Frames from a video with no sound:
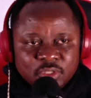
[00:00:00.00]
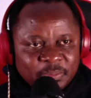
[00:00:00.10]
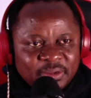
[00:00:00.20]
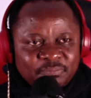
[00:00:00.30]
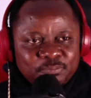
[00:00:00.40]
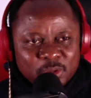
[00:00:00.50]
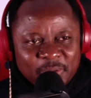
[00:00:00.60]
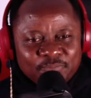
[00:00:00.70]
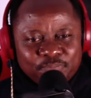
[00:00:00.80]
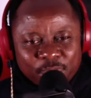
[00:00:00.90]
Some
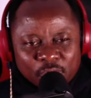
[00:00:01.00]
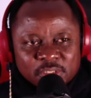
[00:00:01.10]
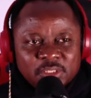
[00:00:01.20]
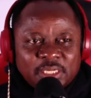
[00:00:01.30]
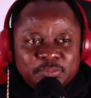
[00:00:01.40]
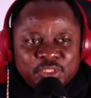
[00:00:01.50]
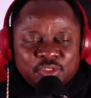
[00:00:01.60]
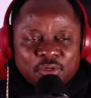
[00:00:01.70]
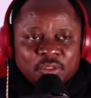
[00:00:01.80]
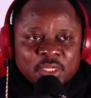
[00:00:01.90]
have gotten
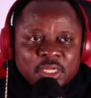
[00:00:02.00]
admission,